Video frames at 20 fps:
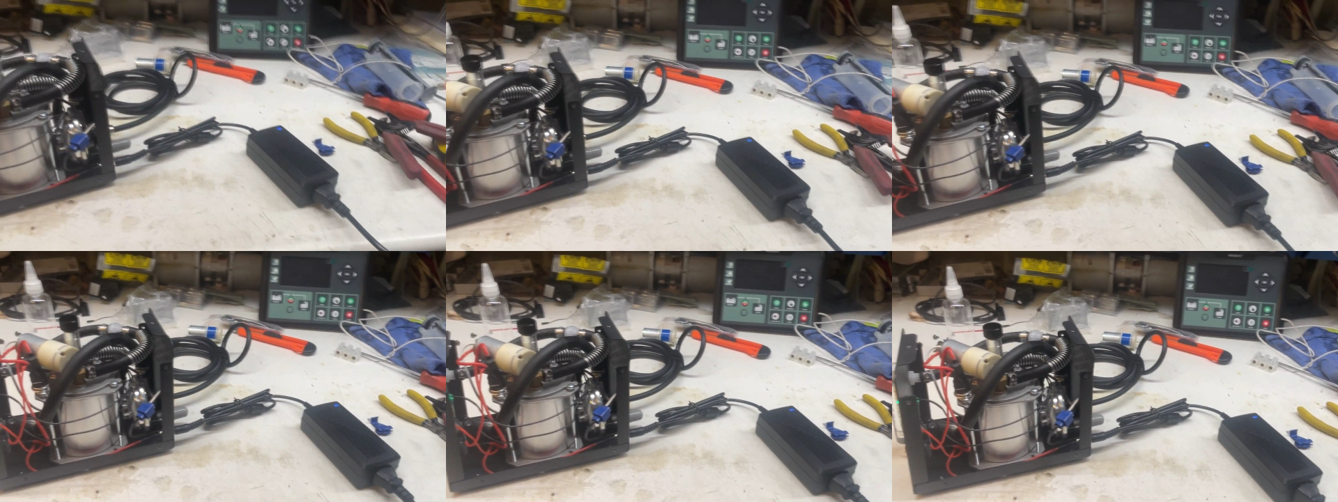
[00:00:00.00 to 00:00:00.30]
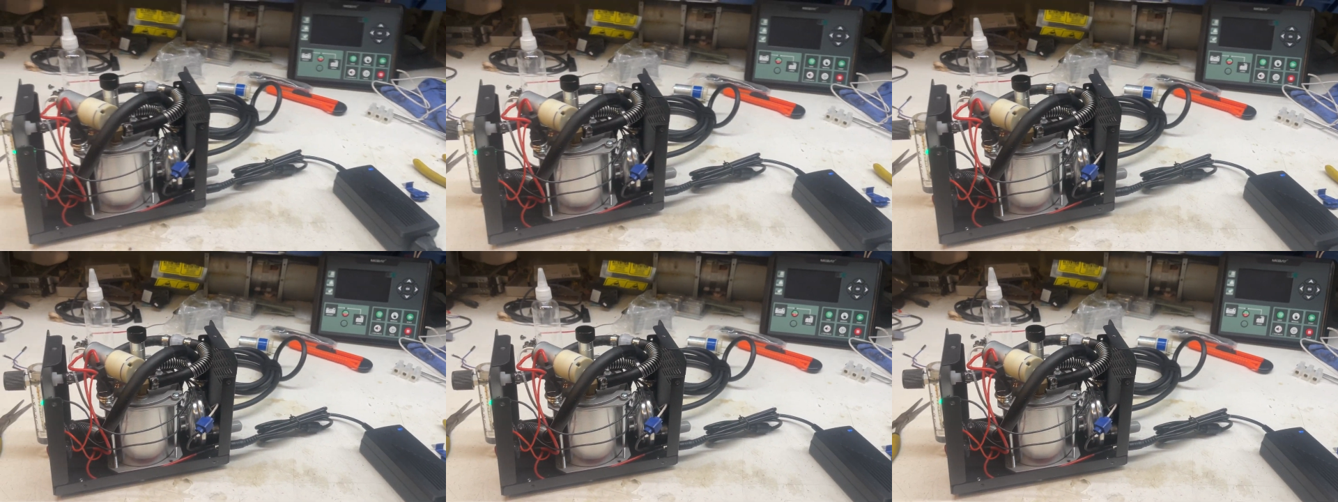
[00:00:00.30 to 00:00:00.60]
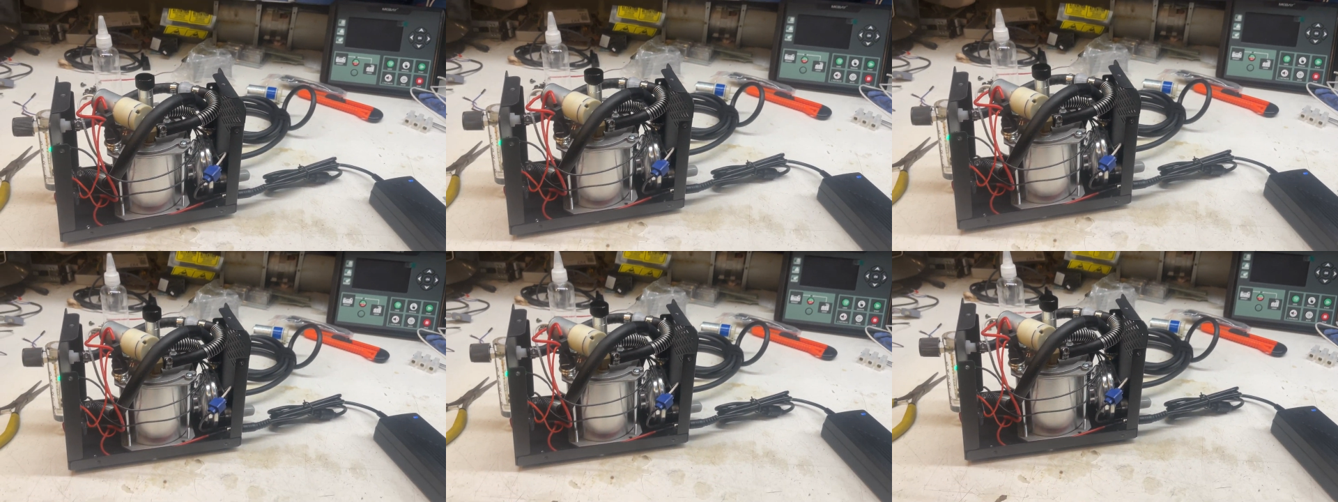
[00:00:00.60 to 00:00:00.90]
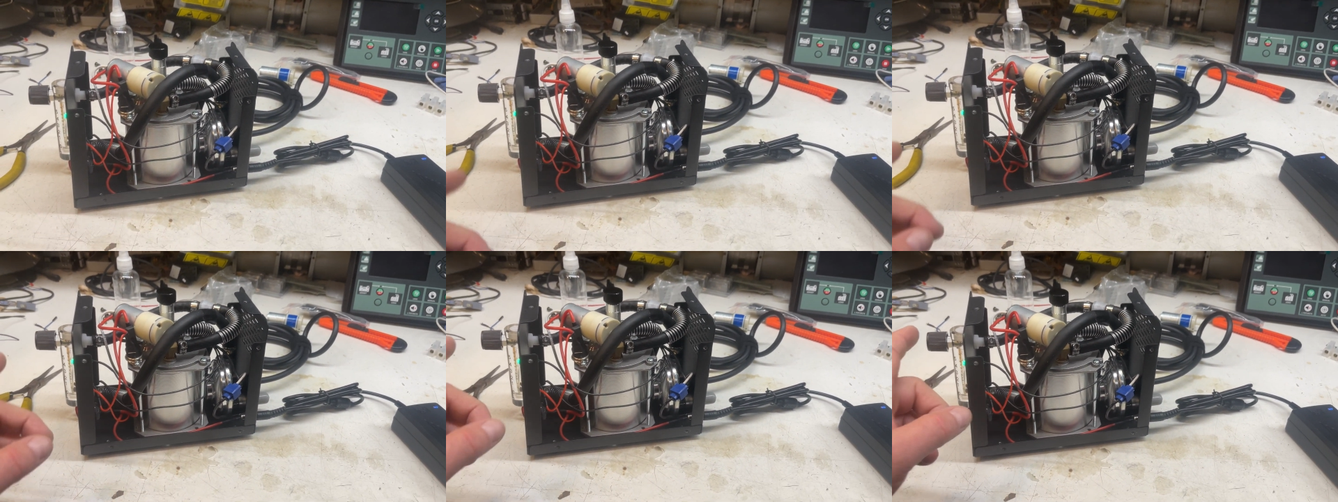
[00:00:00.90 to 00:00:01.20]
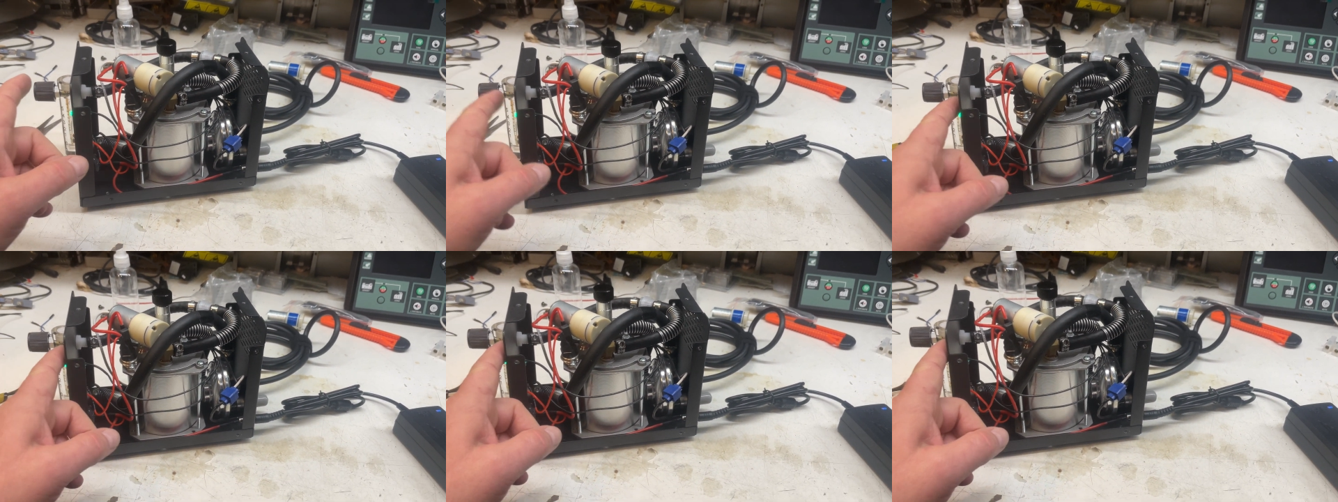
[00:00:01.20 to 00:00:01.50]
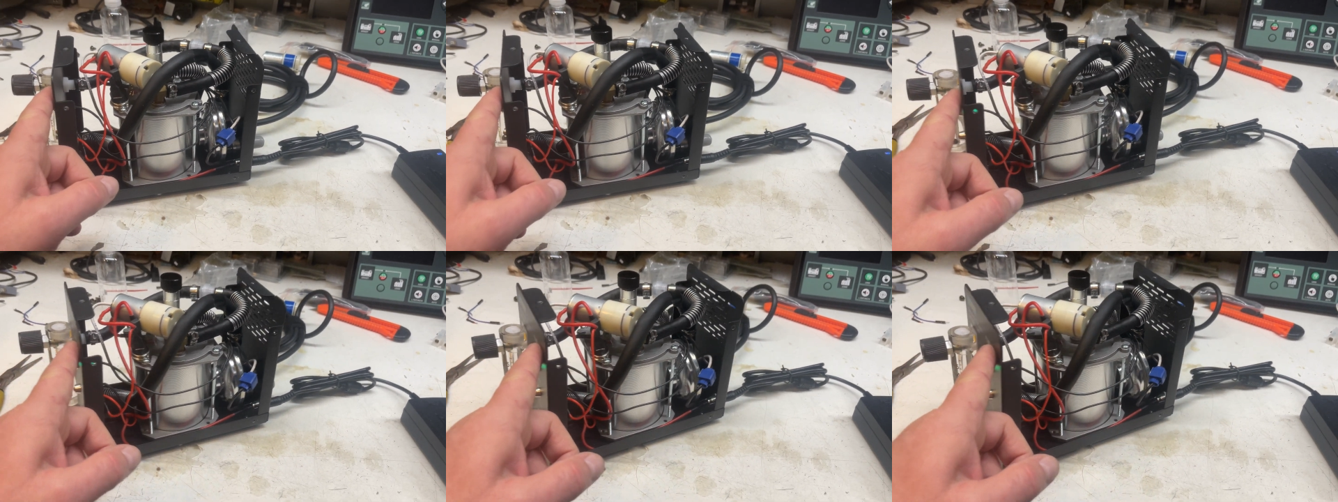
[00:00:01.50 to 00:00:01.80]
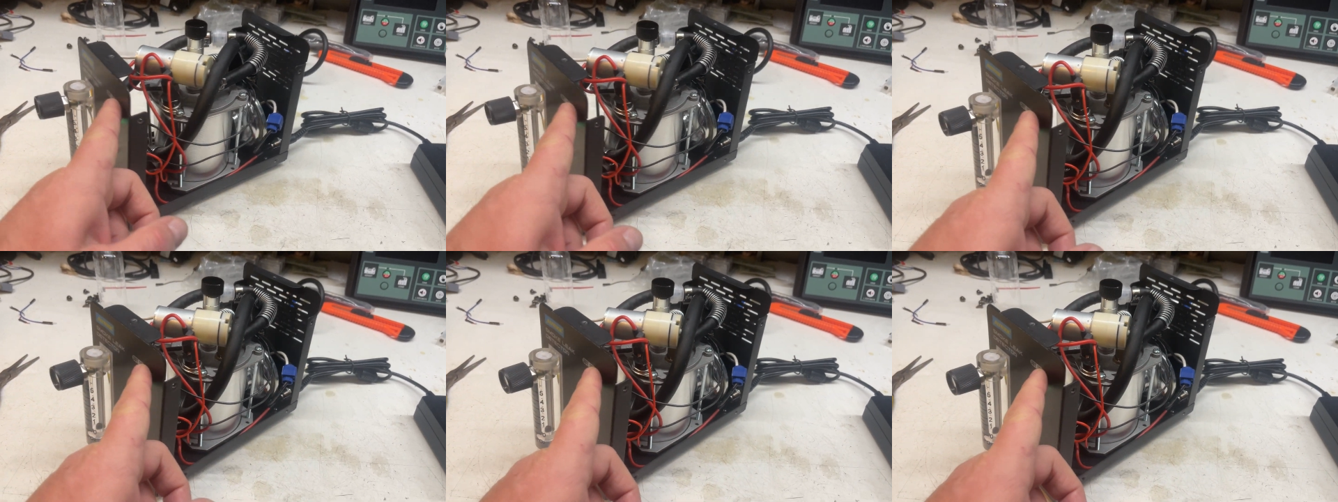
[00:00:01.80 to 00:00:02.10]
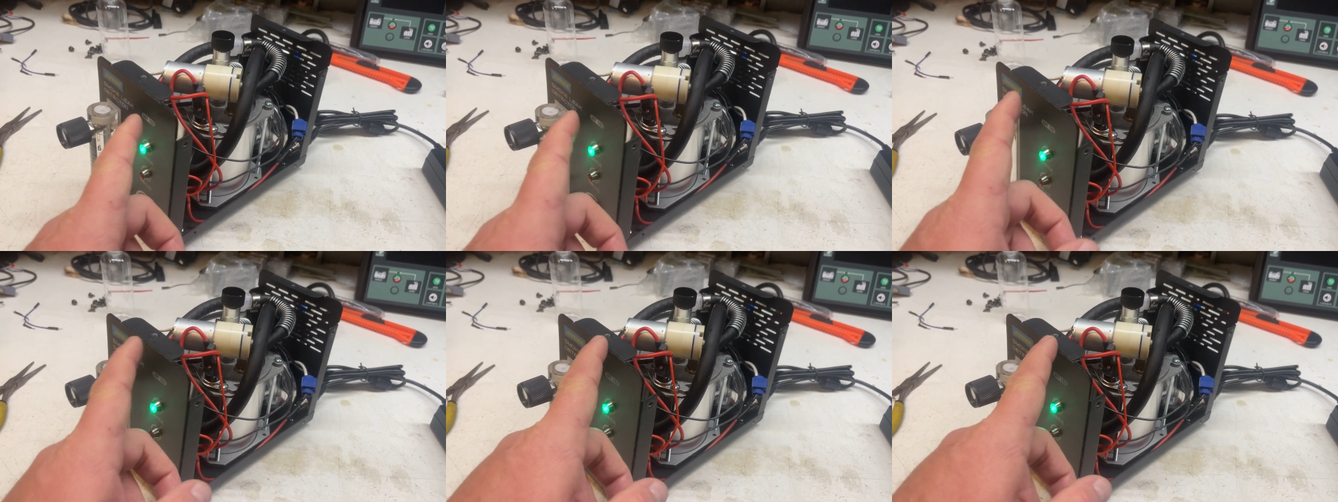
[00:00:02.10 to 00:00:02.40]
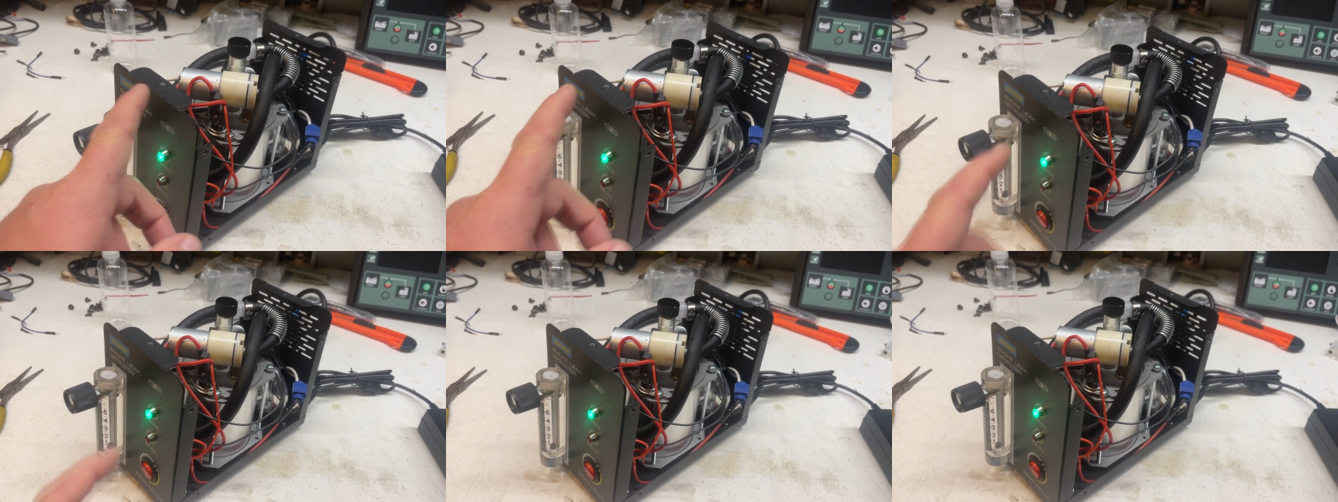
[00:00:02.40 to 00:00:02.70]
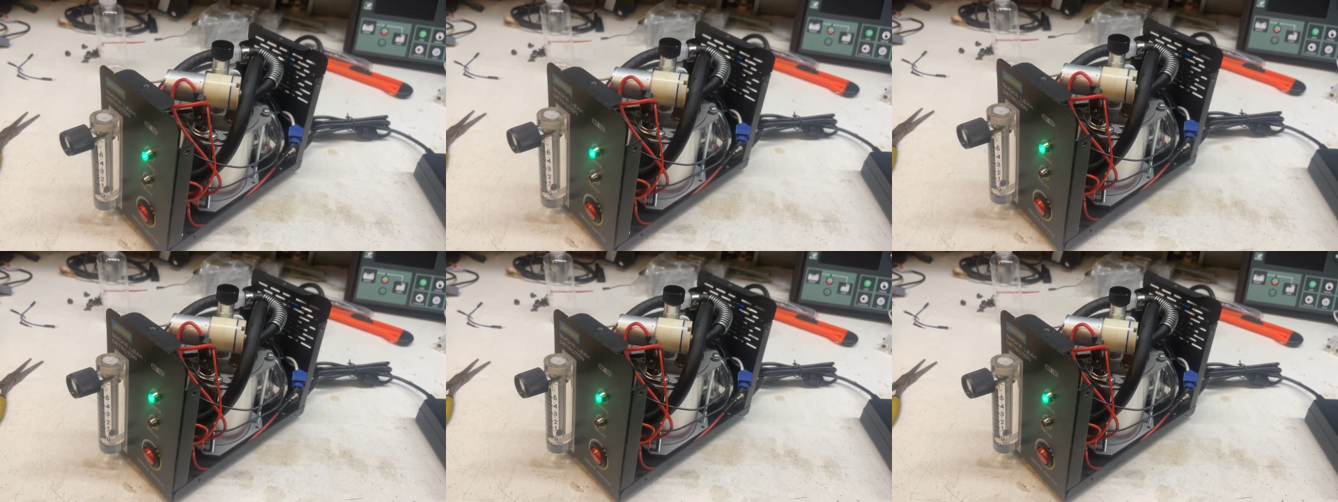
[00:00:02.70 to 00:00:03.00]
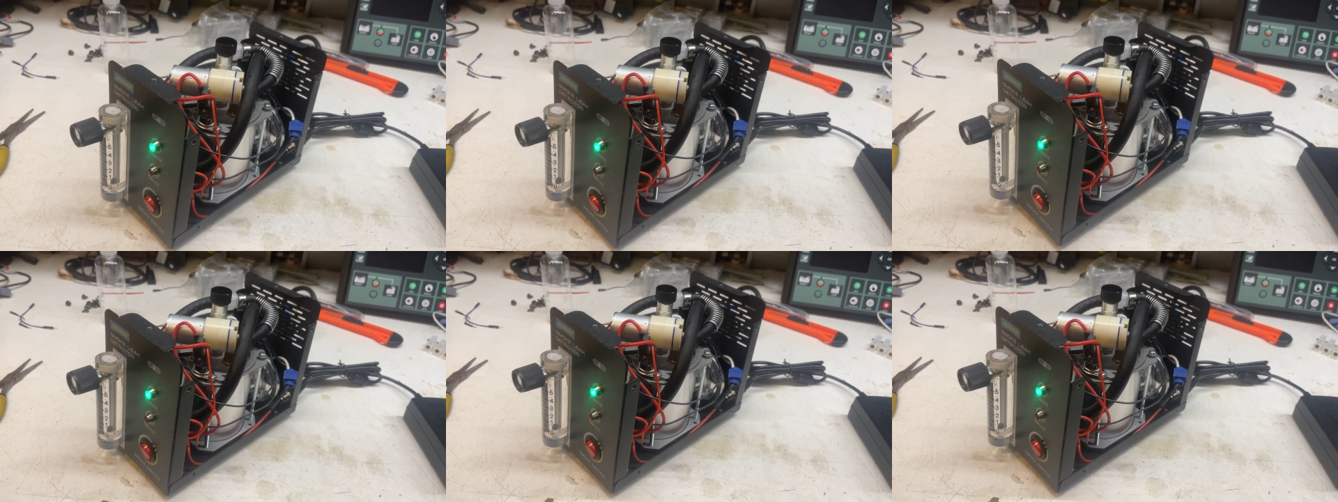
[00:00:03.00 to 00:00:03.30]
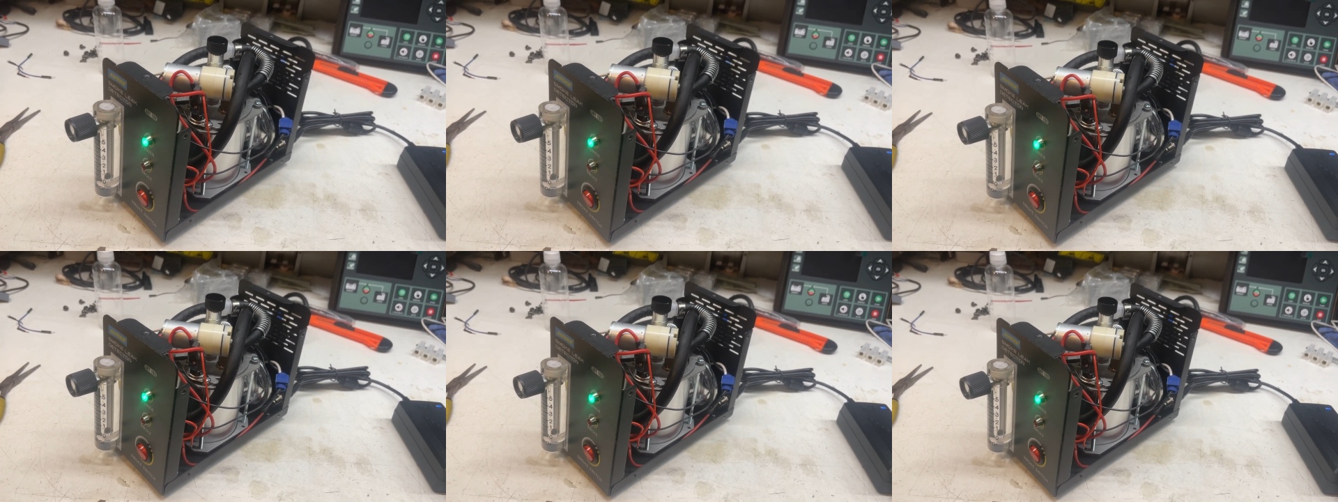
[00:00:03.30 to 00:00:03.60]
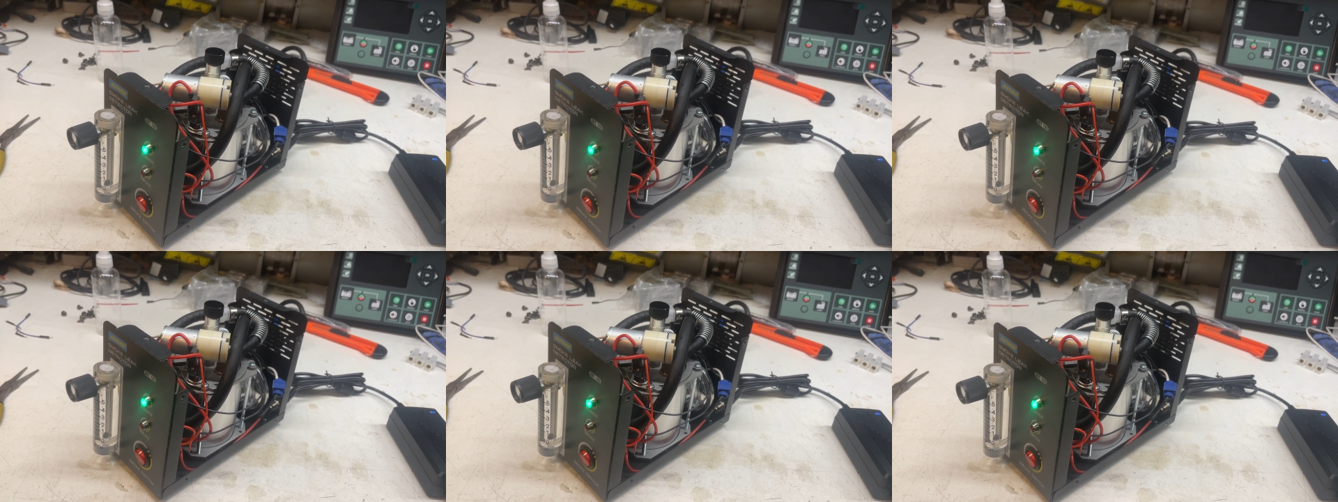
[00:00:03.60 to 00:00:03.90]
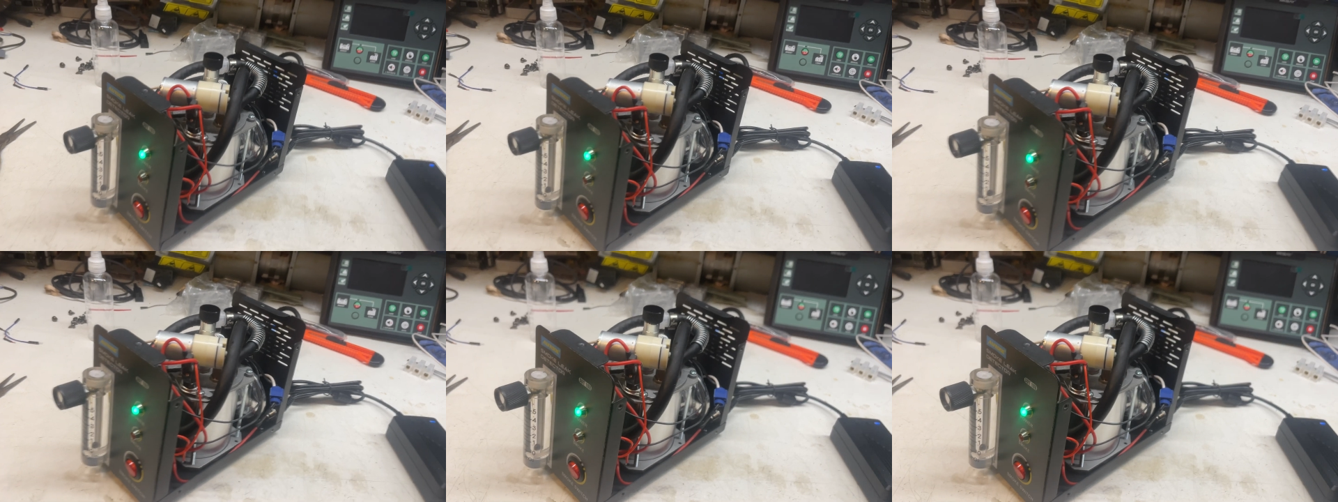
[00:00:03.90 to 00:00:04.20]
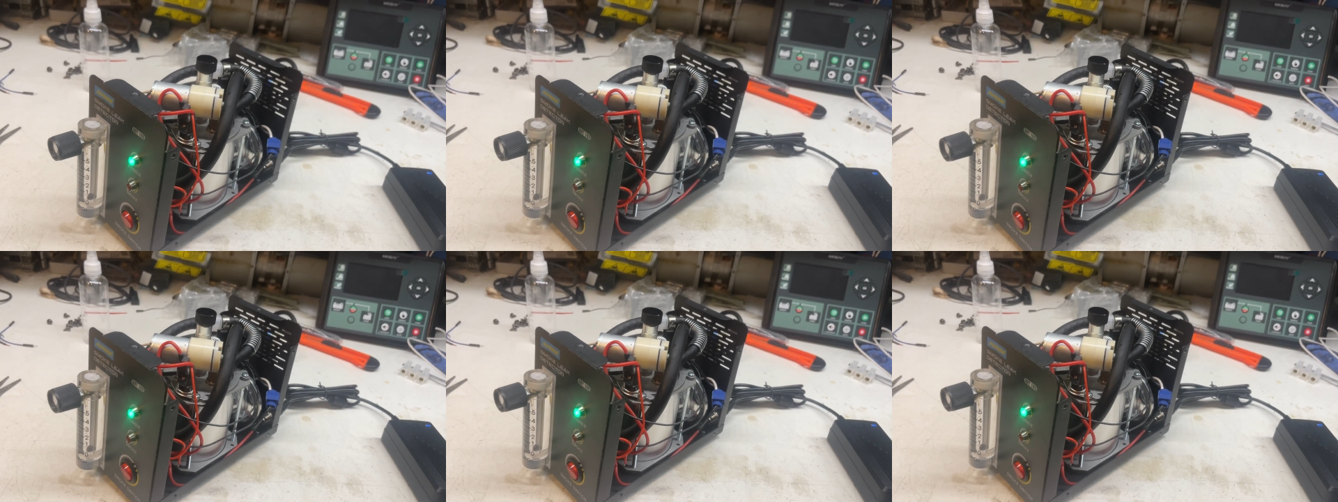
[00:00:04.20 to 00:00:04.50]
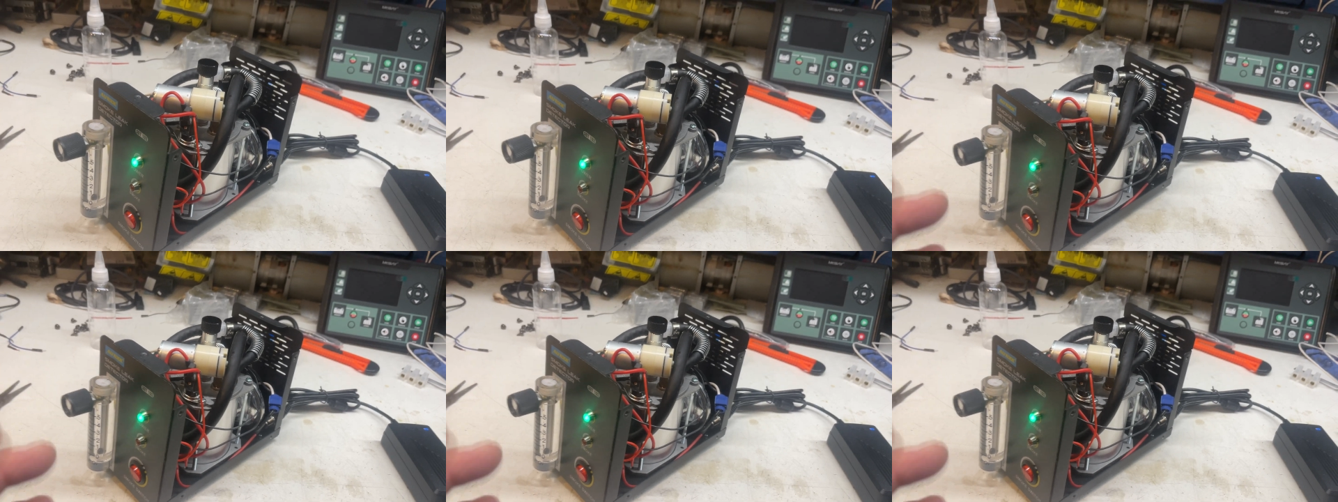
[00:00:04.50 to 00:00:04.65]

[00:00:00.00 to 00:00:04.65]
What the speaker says: [unreadable: no face in view]